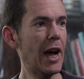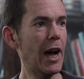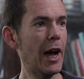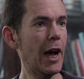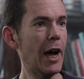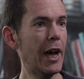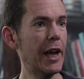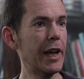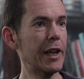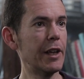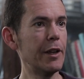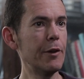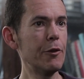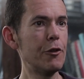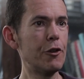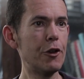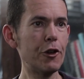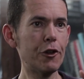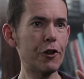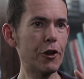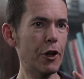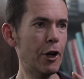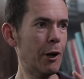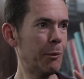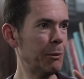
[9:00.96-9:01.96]
uh,
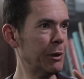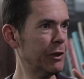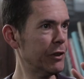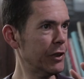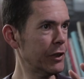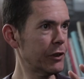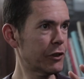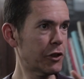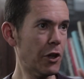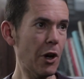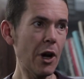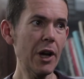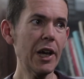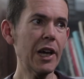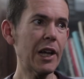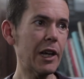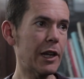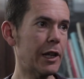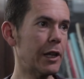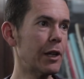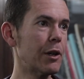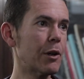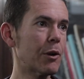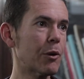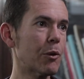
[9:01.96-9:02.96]
determines
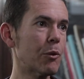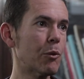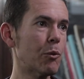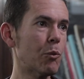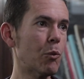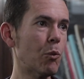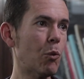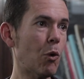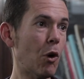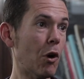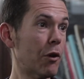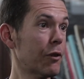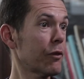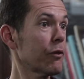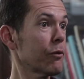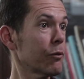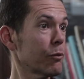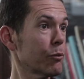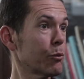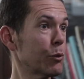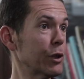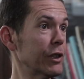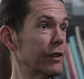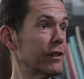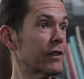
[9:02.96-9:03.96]
entirely what
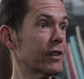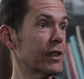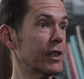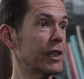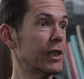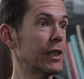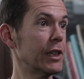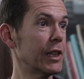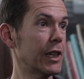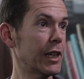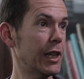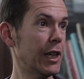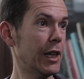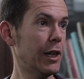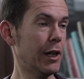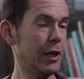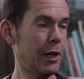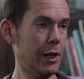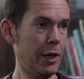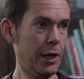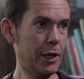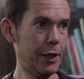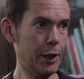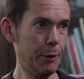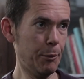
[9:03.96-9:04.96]
we see
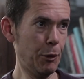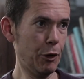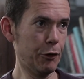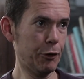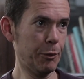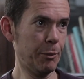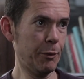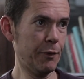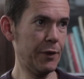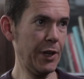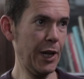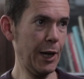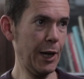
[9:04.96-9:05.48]
here at the bottom of